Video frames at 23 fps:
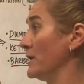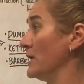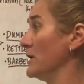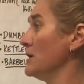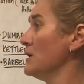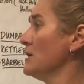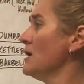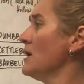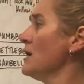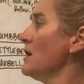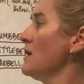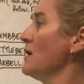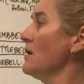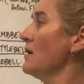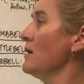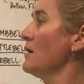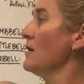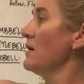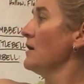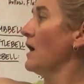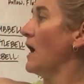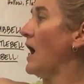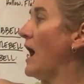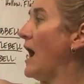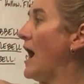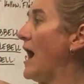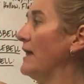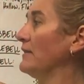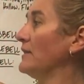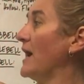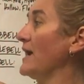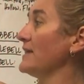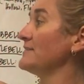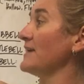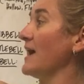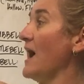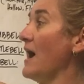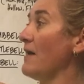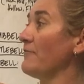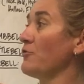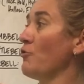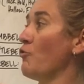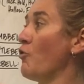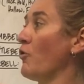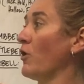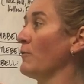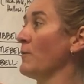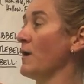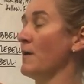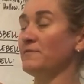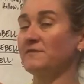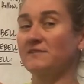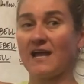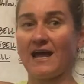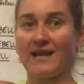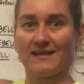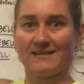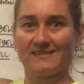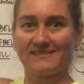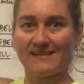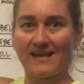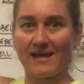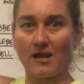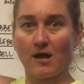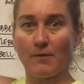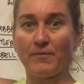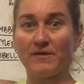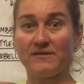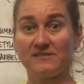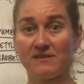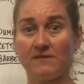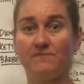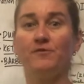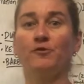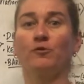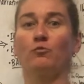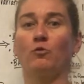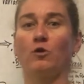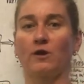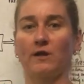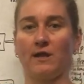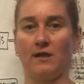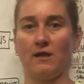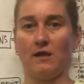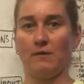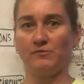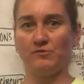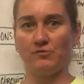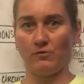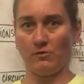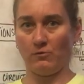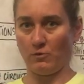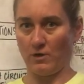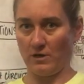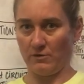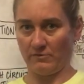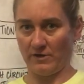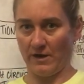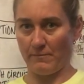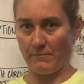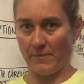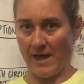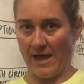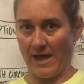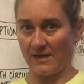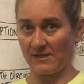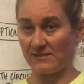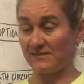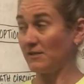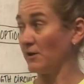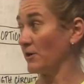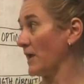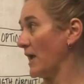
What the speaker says: But I like to have the warm-ups kind of set up as if you're working up to a 1-rep max.